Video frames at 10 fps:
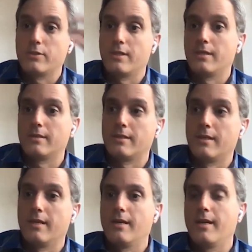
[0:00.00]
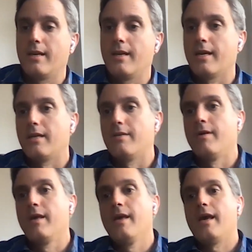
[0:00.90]
So that's a net negative.
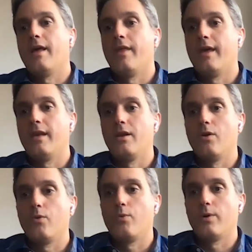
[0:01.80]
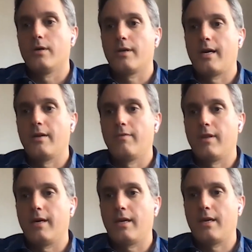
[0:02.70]
And then we're kind of
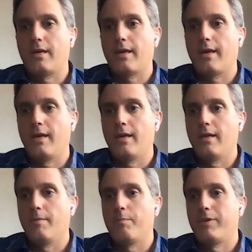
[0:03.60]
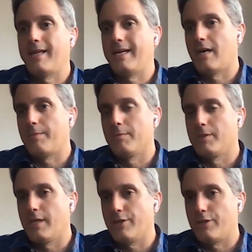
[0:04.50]
like in plant
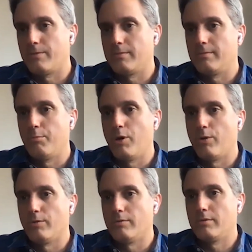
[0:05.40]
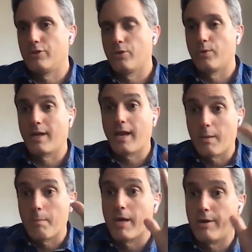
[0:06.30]
optimization mode. So we're
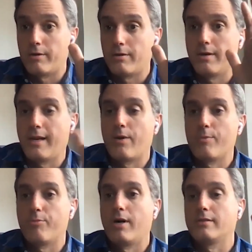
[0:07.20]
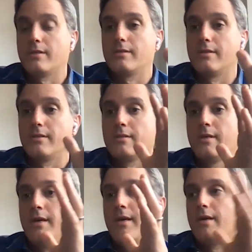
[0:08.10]
getting better at how we process this.